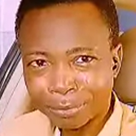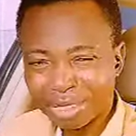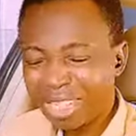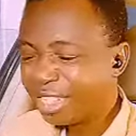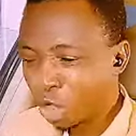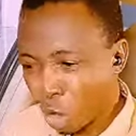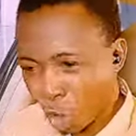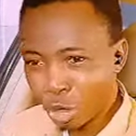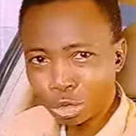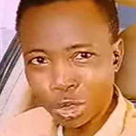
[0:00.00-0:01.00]
is in your
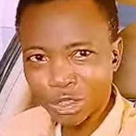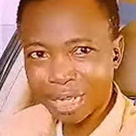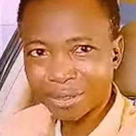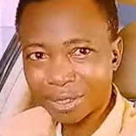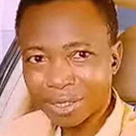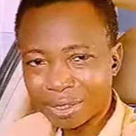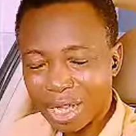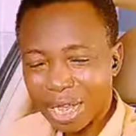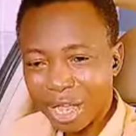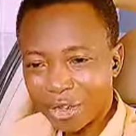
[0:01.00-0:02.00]
consciousness,
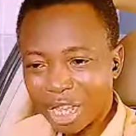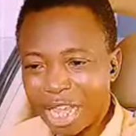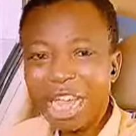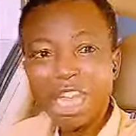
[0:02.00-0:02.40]
okay?